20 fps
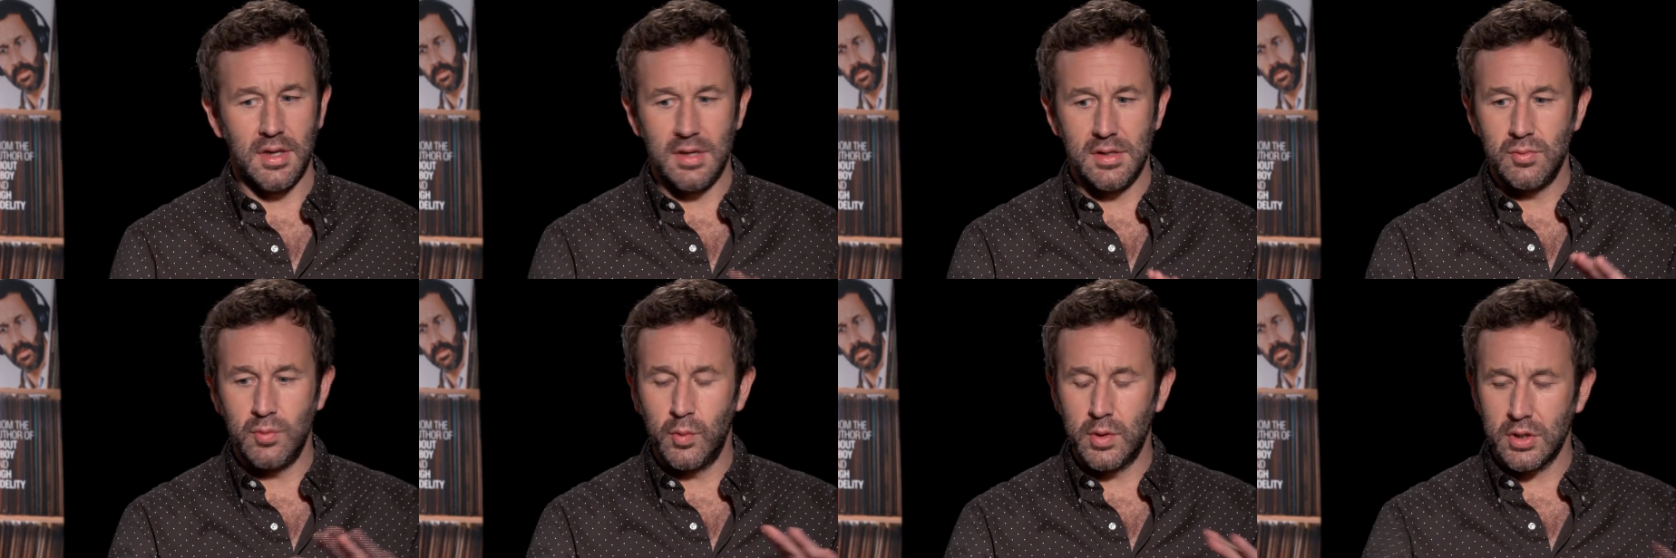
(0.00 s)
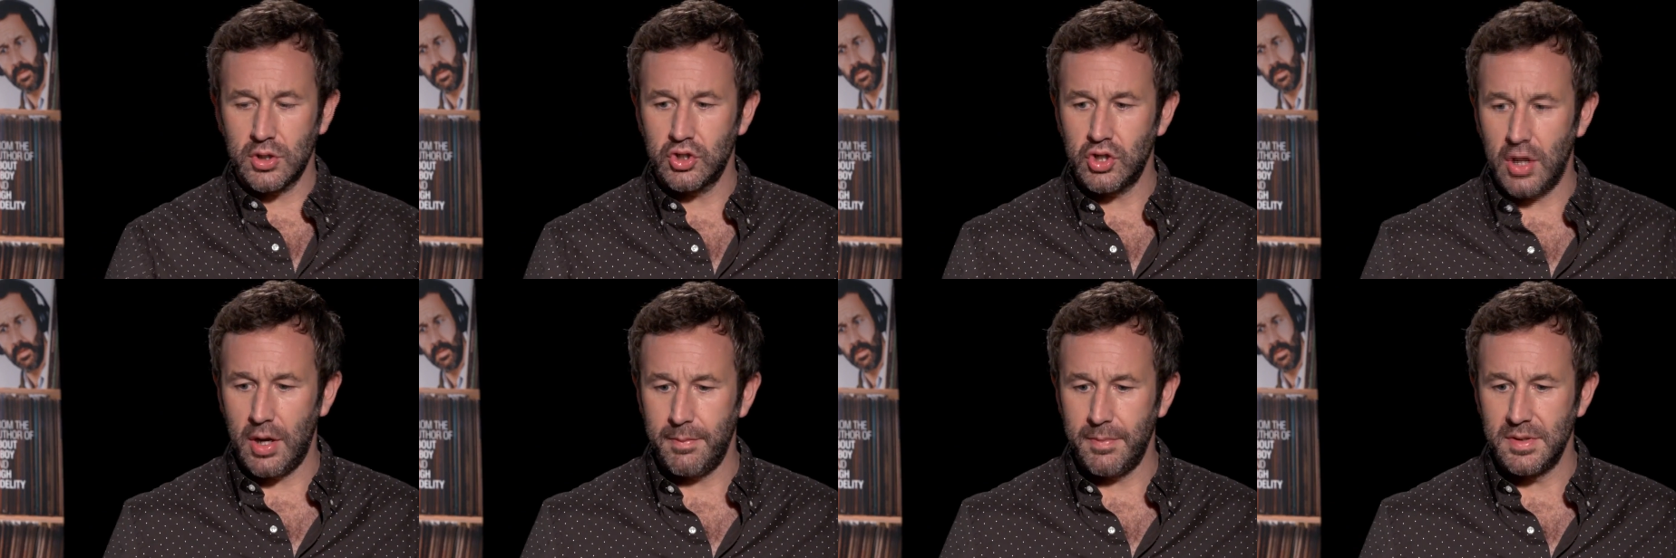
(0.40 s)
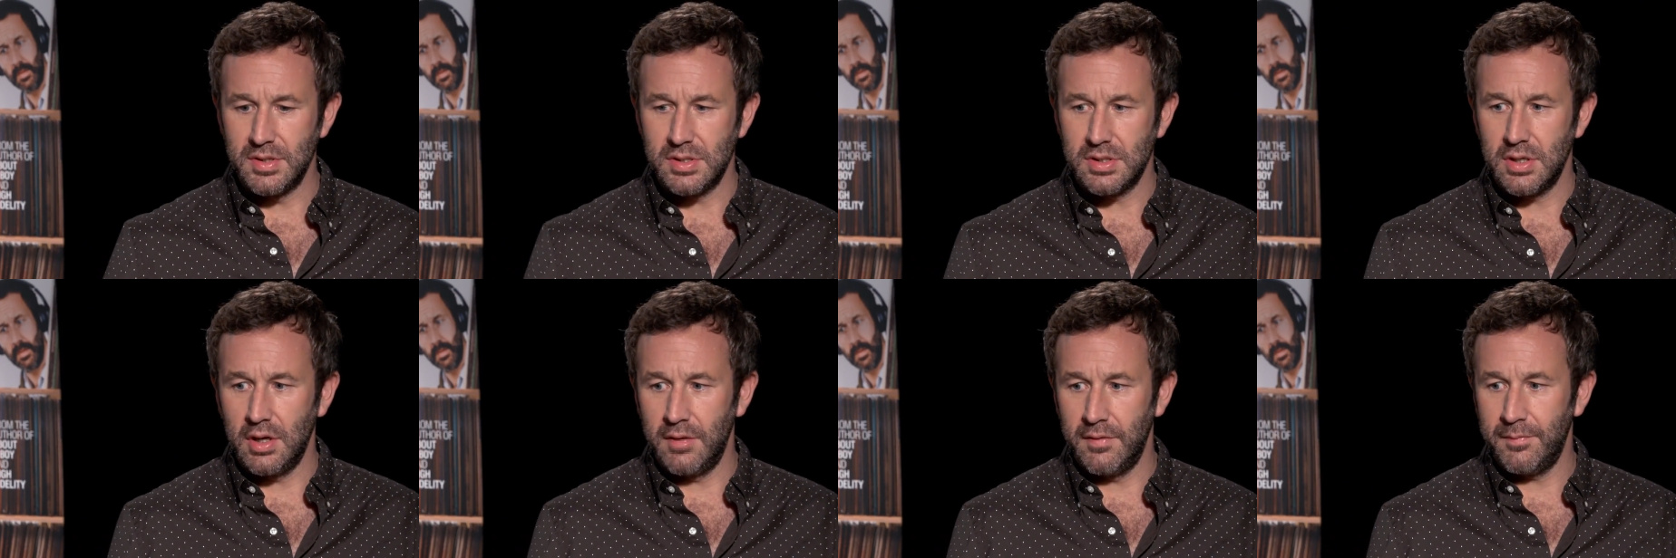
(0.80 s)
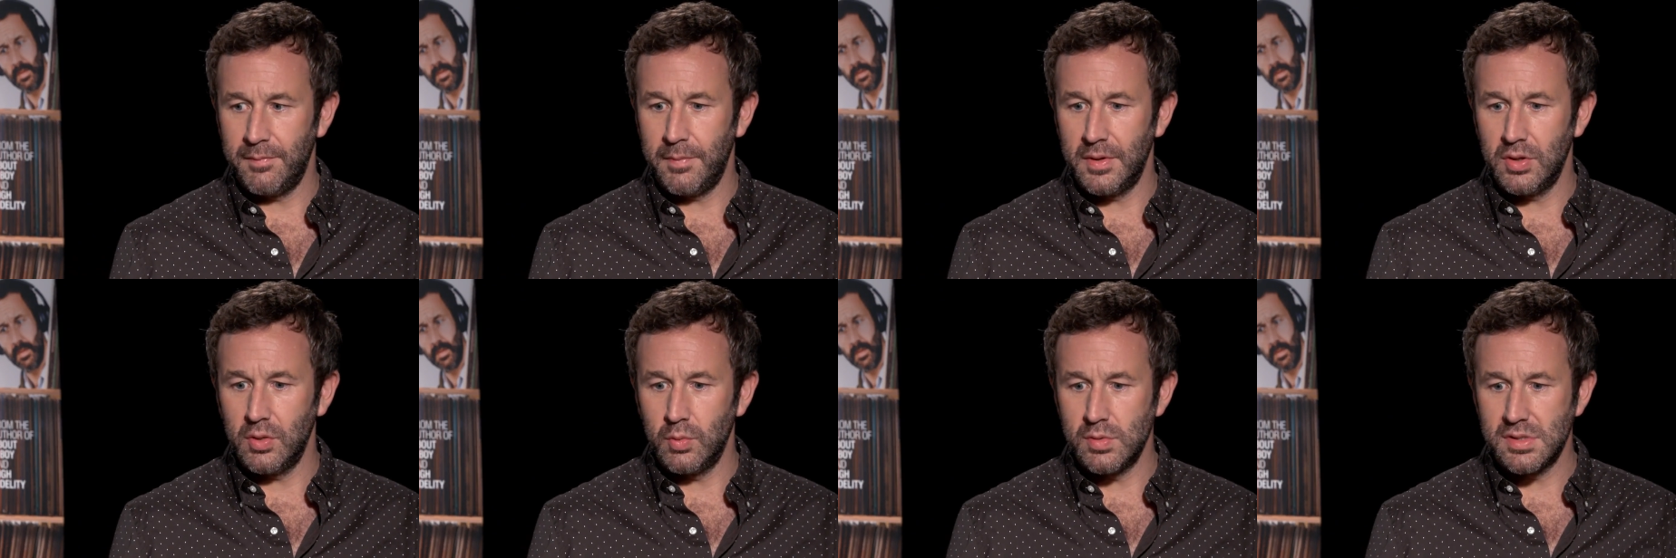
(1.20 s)
Speaker 1: his workshop and stuff,
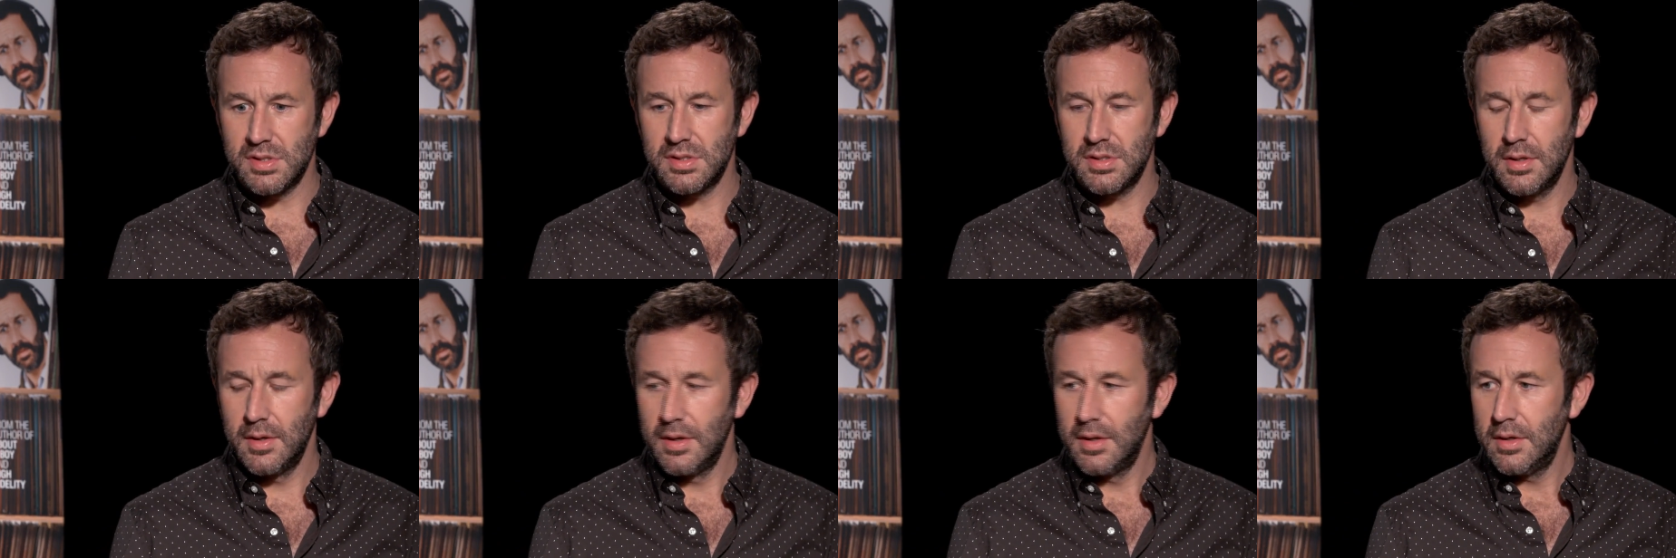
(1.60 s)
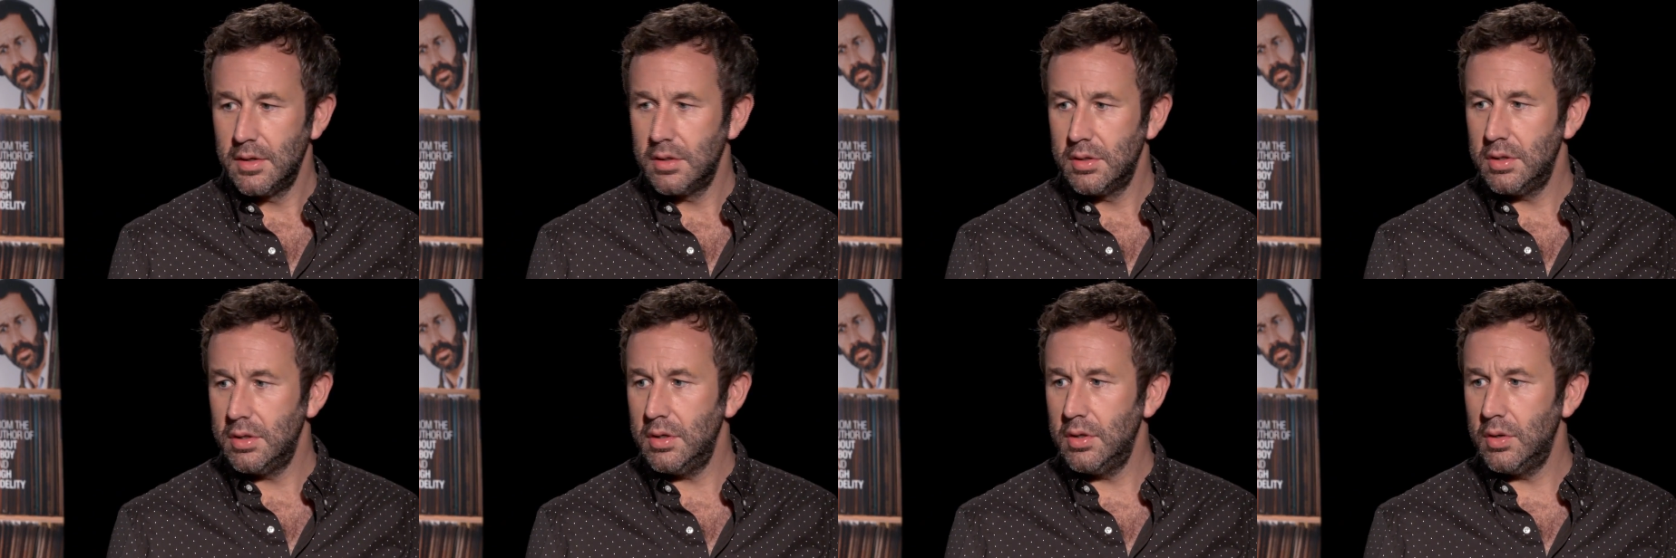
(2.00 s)
but there was, you